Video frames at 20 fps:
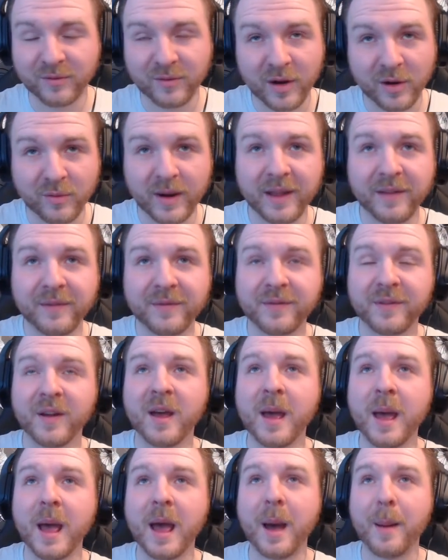a great
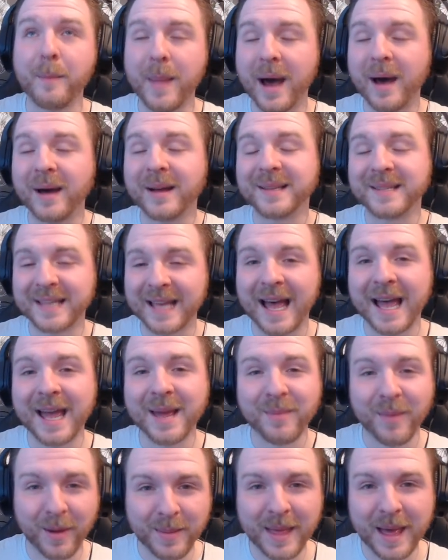amount of
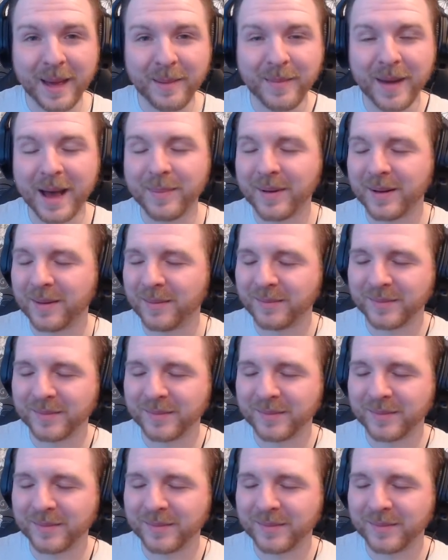time on that map.